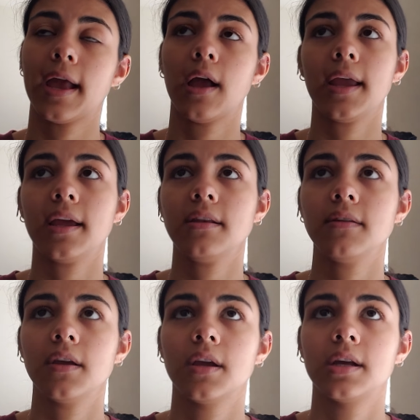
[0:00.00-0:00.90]
And
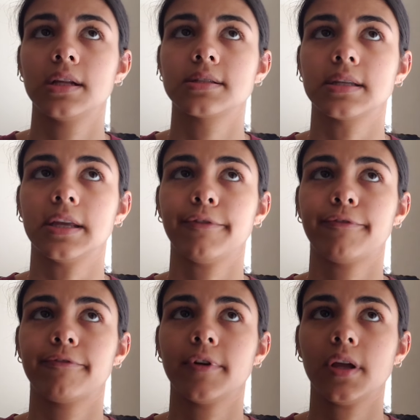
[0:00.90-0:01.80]
let's see,
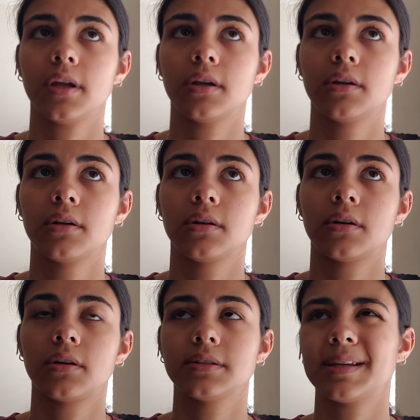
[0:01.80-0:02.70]
if
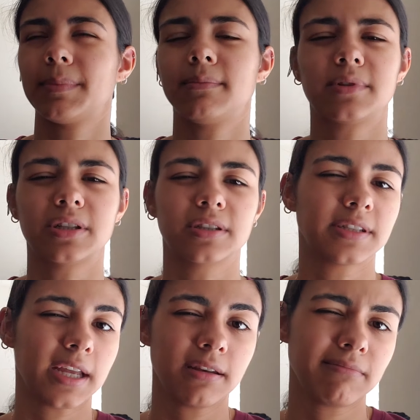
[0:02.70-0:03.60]
tip number
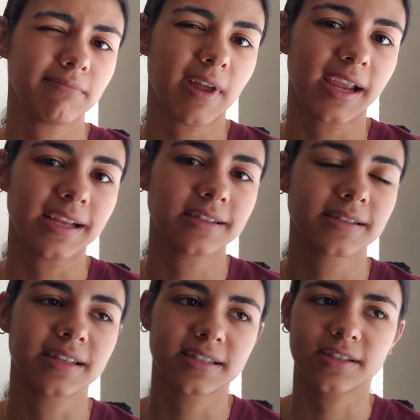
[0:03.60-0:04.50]
10, I guess,
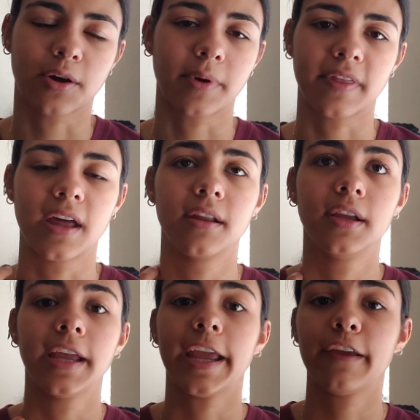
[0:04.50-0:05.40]
let's just go with that.
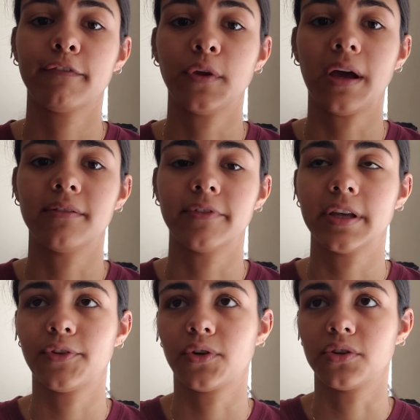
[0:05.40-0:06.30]
If
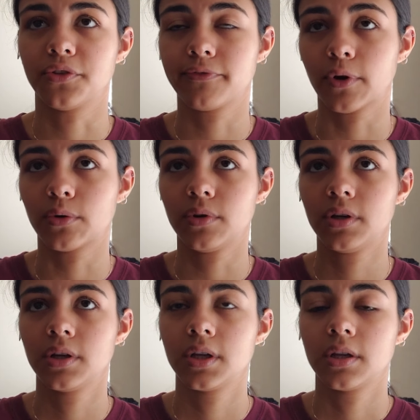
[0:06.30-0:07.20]
you're on your phone,
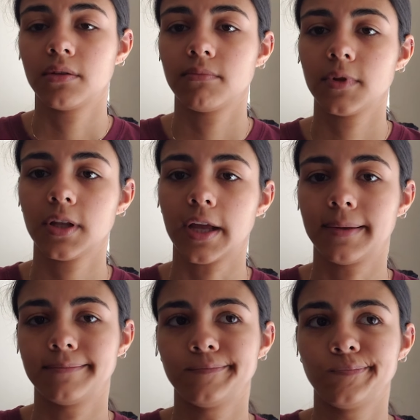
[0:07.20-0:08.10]

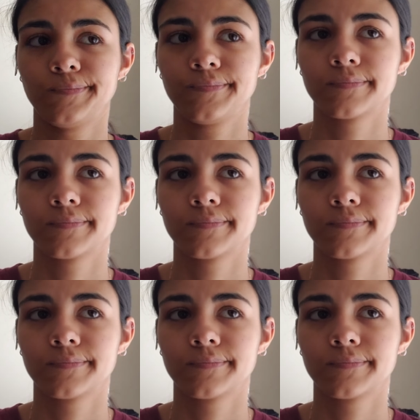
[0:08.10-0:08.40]
and